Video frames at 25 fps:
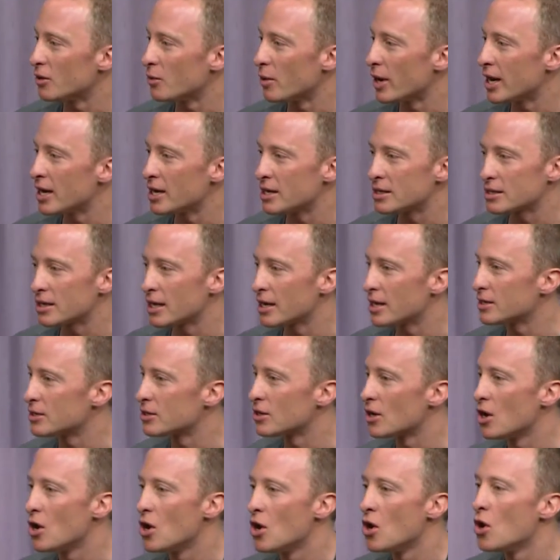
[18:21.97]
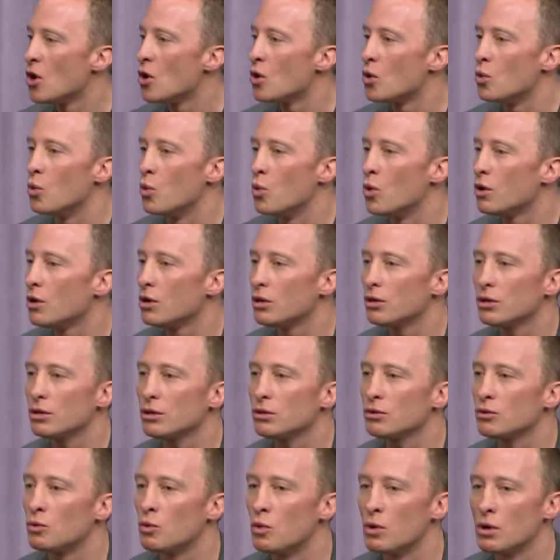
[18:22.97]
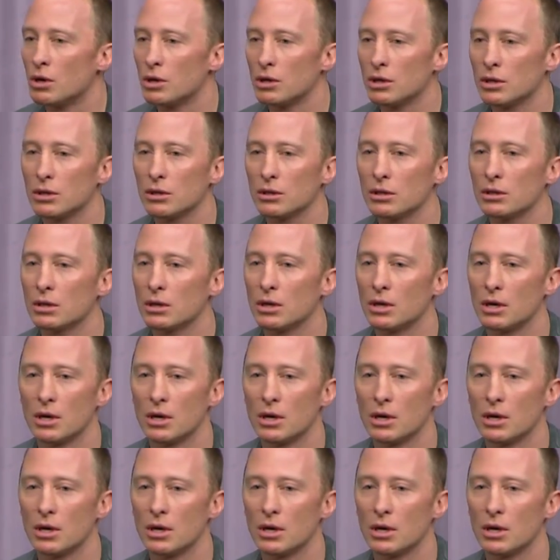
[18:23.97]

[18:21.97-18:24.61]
where he says, world, world,